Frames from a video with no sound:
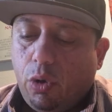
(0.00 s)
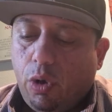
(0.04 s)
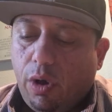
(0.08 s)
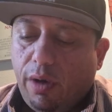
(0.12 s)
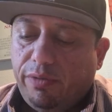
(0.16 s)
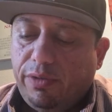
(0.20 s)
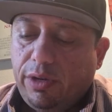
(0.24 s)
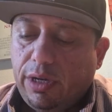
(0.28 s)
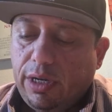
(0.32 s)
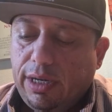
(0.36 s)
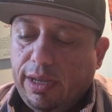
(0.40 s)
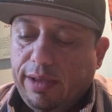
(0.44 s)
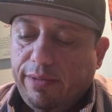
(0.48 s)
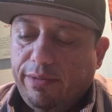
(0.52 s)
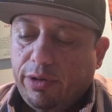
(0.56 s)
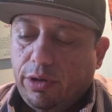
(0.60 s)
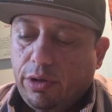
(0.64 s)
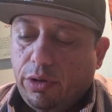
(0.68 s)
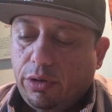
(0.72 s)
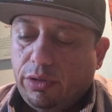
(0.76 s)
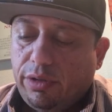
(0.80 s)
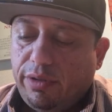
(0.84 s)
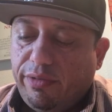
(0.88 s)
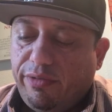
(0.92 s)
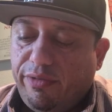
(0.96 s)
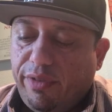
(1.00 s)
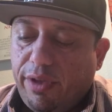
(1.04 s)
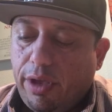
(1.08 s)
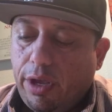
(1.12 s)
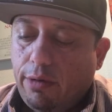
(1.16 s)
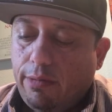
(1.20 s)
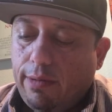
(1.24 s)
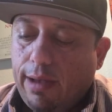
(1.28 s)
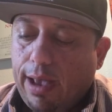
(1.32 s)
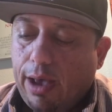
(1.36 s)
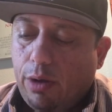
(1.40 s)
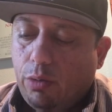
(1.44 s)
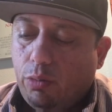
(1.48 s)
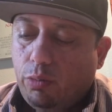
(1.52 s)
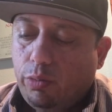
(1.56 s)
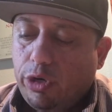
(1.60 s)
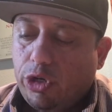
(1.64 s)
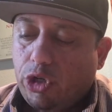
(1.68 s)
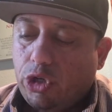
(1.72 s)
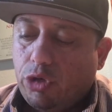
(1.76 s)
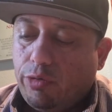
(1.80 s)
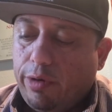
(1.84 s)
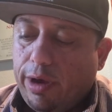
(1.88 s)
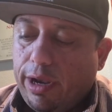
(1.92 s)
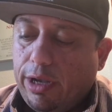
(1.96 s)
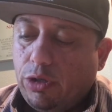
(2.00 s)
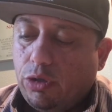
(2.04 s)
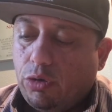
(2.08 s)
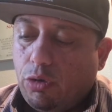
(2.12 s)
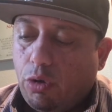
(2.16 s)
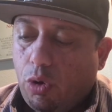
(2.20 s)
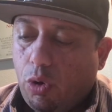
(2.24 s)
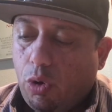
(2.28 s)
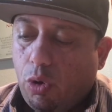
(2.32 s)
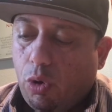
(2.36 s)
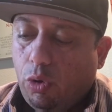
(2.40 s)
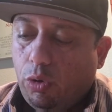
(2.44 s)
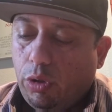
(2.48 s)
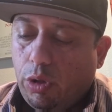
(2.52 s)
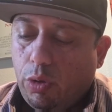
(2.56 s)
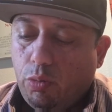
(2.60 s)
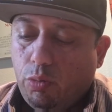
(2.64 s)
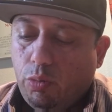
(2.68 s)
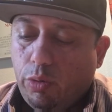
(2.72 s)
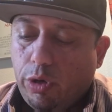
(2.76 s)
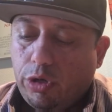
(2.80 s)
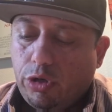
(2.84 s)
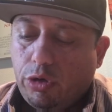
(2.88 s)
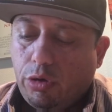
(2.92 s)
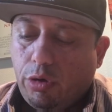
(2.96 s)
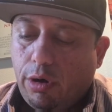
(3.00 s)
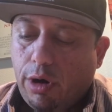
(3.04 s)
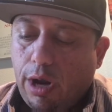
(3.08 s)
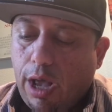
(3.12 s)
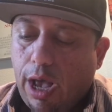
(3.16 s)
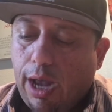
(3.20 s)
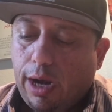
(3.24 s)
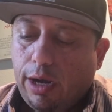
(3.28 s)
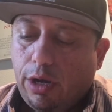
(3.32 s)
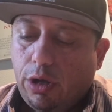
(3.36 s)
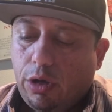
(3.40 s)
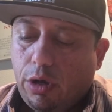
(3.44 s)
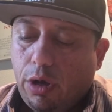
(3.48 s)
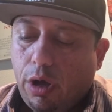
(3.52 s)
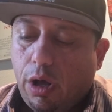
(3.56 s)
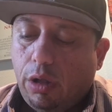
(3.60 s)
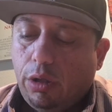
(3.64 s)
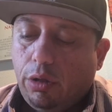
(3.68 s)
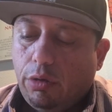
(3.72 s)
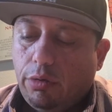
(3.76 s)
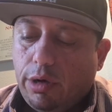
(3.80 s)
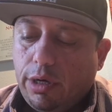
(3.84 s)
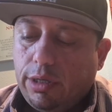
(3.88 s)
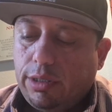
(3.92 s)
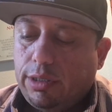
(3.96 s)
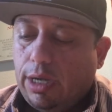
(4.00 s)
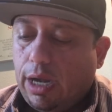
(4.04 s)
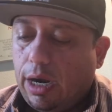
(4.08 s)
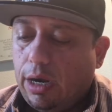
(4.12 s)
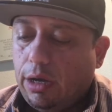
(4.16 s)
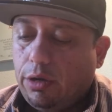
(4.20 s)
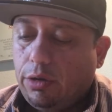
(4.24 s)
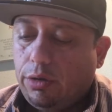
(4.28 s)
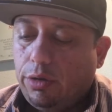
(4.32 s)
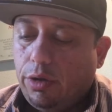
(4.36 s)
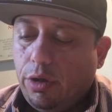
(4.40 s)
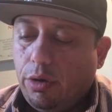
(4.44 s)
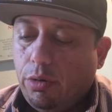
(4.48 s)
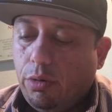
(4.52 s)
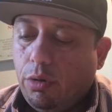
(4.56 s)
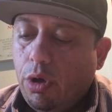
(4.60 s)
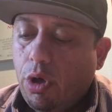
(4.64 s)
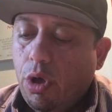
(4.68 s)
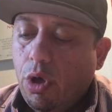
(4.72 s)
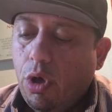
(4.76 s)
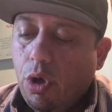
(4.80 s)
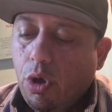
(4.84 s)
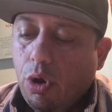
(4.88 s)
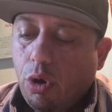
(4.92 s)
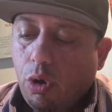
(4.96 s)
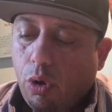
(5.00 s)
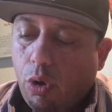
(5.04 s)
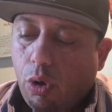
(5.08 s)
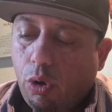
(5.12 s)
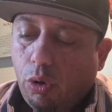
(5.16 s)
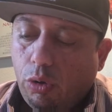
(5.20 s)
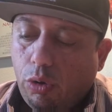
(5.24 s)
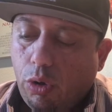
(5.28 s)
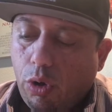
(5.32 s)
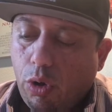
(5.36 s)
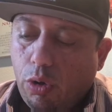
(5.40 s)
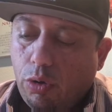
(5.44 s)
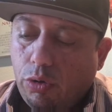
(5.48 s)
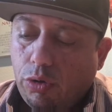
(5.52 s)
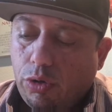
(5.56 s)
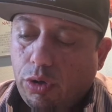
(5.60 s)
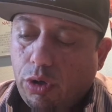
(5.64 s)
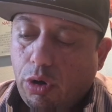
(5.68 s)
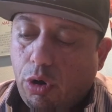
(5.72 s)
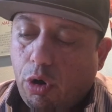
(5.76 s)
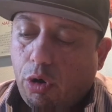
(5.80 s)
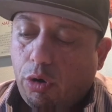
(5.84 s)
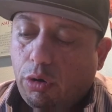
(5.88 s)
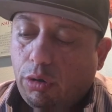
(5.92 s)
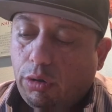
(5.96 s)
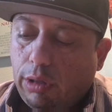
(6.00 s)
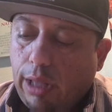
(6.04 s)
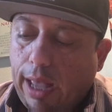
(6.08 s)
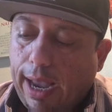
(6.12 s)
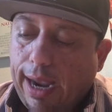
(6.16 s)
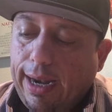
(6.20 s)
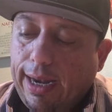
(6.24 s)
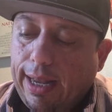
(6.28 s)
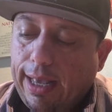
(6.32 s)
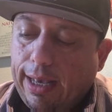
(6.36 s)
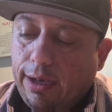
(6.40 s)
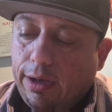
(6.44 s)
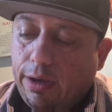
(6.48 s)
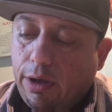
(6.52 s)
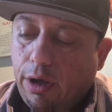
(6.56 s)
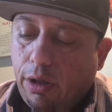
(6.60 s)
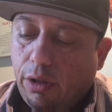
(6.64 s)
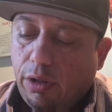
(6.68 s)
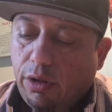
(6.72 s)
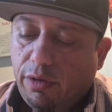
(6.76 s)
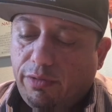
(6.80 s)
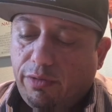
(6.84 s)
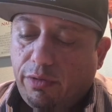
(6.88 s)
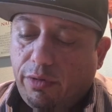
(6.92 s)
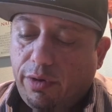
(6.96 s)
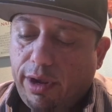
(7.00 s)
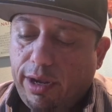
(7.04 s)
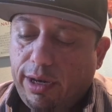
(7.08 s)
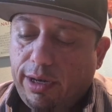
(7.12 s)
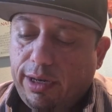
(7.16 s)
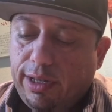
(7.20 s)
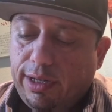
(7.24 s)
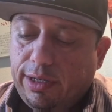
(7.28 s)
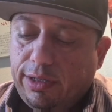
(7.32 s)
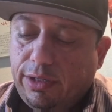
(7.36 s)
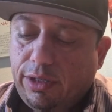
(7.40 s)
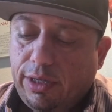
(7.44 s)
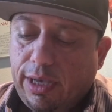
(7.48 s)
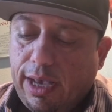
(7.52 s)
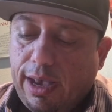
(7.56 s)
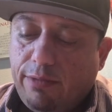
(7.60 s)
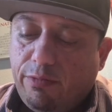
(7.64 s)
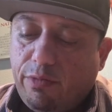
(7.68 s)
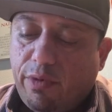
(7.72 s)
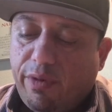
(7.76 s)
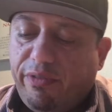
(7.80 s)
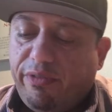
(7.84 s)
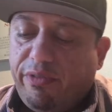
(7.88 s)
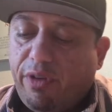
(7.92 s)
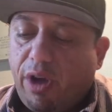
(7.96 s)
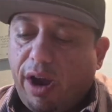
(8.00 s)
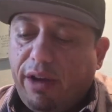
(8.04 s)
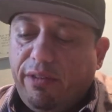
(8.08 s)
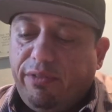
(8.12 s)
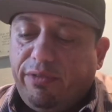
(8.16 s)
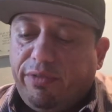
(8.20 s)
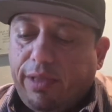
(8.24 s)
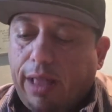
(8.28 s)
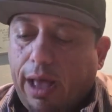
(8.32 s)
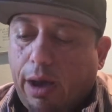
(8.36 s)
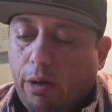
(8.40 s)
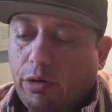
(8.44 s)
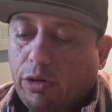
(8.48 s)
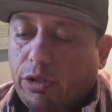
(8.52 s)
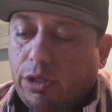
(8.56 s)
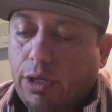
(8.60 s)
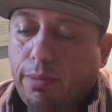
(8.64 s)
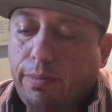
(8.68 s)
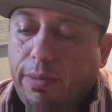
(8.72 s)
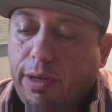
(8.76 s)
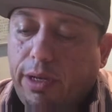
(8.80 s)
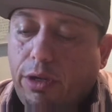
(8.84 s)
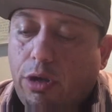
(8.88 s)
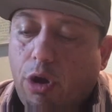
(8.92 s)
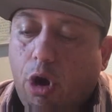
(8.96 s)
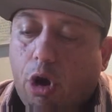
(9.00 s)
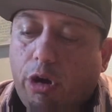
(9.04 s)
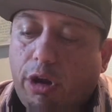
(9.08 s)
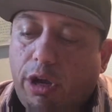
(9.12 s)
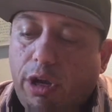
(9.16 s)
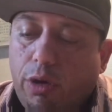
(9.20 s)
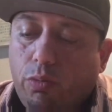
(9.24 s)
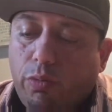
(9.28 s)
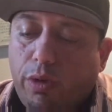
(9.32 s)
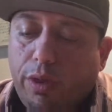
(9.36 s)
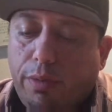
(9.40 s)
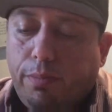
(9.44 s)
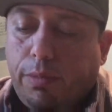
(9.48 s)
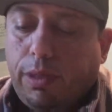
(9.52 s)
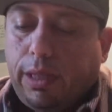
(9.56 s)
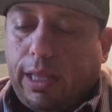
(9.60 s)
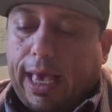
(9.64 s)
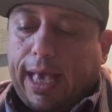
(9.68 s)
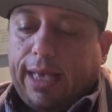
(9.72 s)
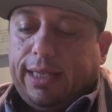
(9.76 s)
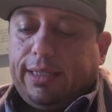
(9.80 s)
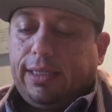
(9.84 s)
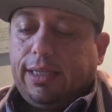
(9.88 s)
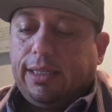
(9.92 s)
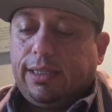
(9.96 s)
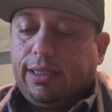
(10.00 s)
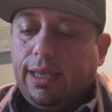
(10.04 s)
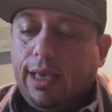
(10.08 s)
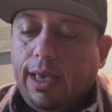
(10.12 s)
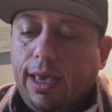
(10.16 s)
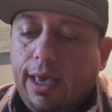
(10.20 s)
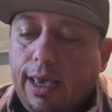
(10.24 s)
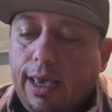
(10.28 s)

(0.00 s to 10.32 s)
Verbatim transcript: often difficult to figure out which grains are whole and which are not, color is not a clue. Whole oats are light in color, for instance, and refined flours can be darkened with molasses.